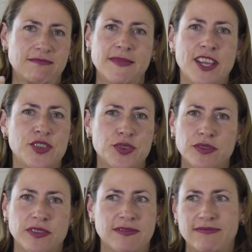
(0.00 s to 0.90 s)

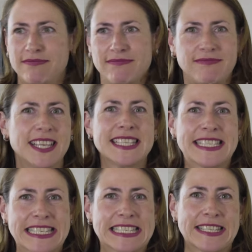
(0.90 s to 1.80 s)
natural
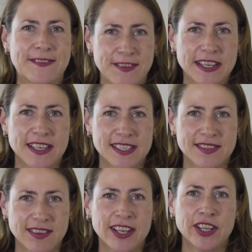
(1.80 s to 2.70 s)
instincts and
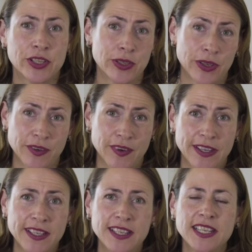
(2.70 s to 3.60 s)
affinities, right, in the long
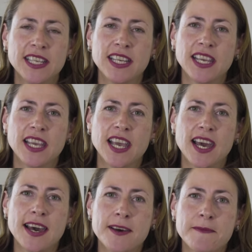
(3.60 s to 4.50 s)
run.
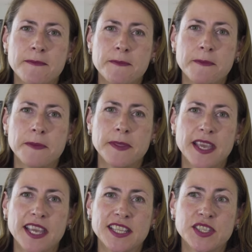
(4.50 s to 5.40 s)
Um,
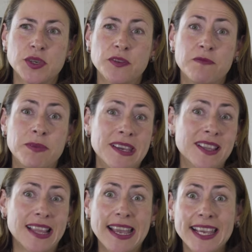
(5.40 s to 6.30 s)
and so if
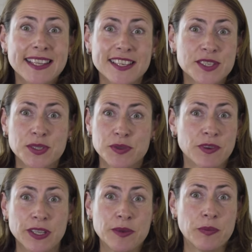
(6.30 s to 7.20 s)
being liked is
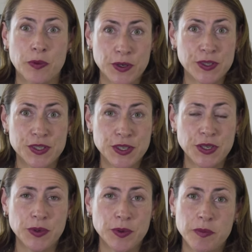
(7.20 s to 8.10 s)
really important to
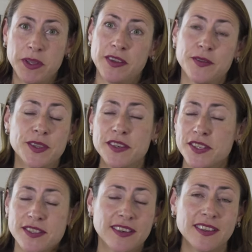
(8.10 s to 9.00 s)
you, I mean, there's
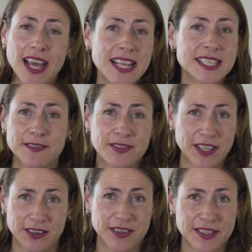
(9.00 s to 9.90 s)
there are lots of
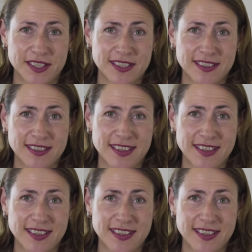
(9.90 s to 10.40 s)
leaders